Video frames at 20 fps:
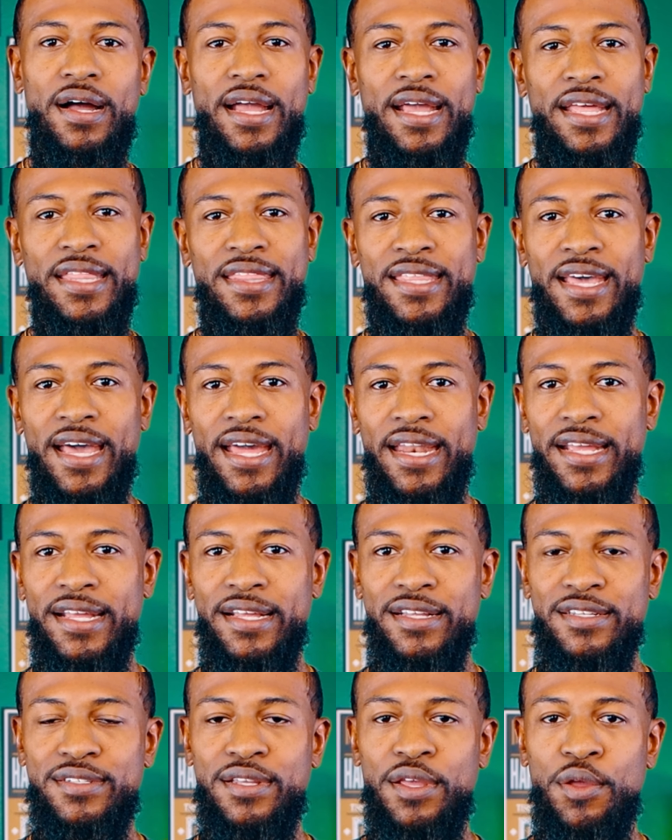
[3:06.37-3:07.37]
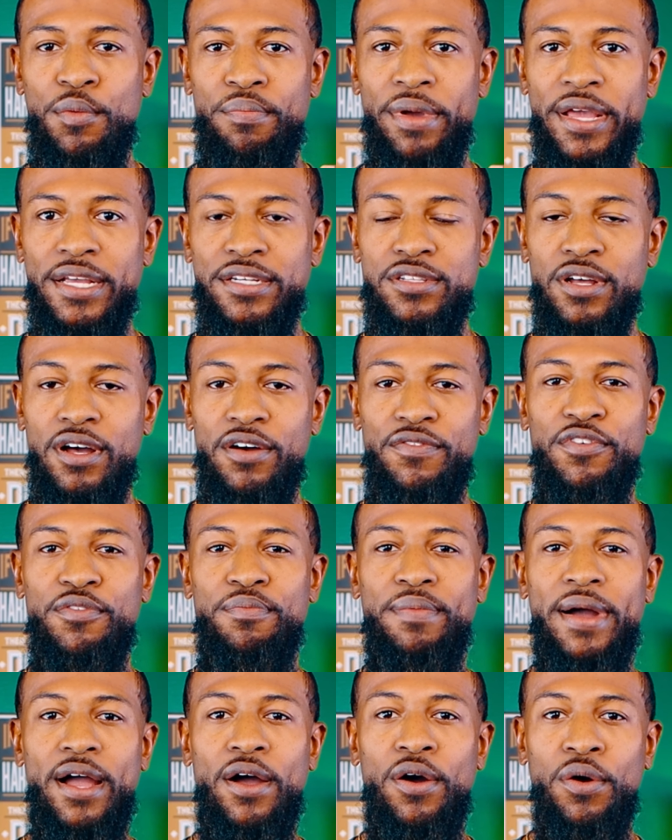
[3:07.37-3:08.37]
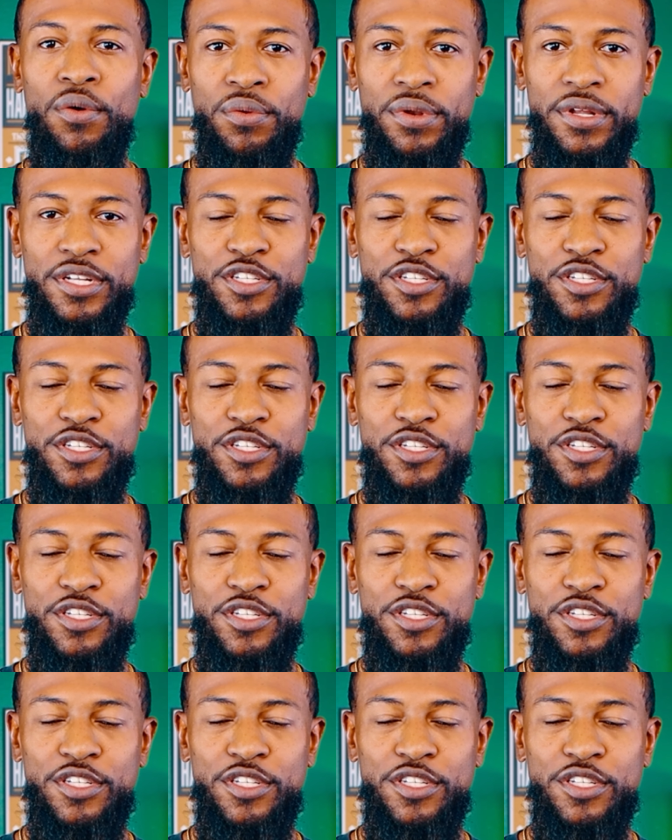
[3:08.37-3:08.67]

And that is based off of my own